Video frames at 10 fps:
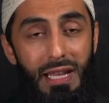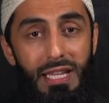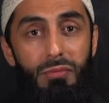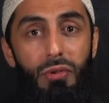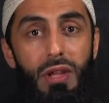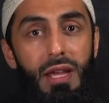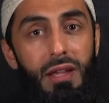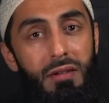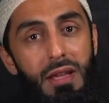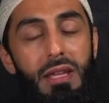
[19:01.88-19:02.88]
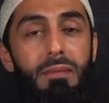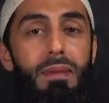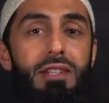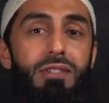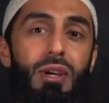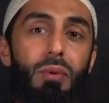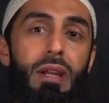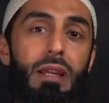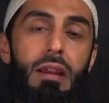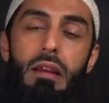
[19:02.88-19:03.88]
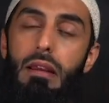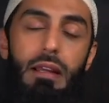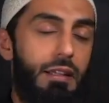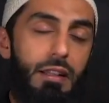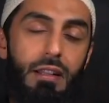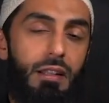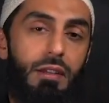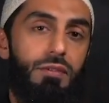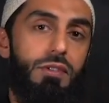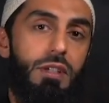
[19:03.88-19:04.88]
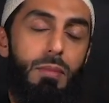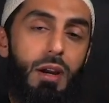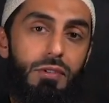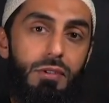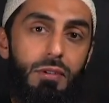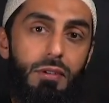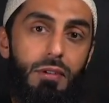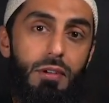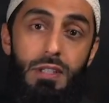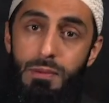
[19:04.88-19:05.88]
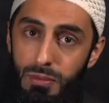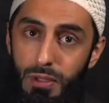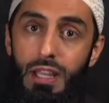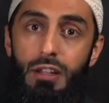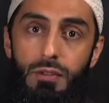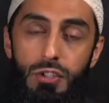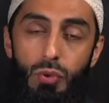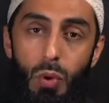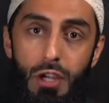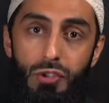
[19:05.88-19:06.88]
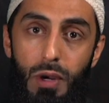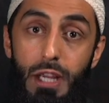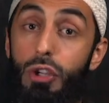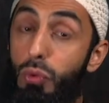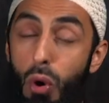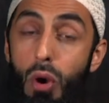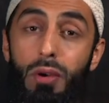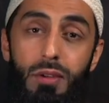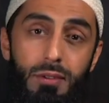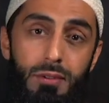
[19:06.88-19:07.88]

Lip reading: Ali ibn Tahir, he passes away. He didn't live to see much. Seems to be the end of his works, right? Wrong.